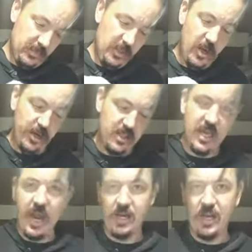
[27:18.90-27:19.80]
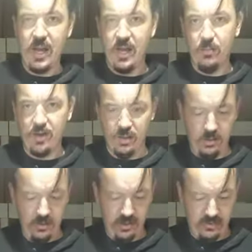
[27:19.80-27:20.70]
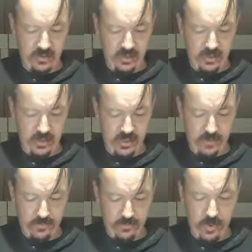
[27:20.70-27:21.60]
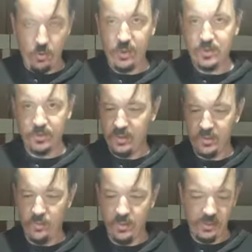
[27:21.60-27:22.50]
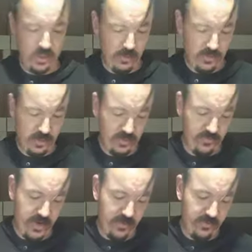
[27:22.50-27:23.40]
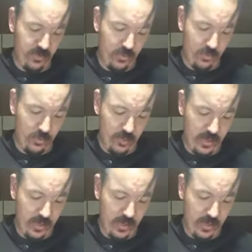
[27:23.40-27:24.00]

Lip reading: Like I was saying in one of the earlier vids, the mouldings on these new biddy shells are just fucking phenomenal.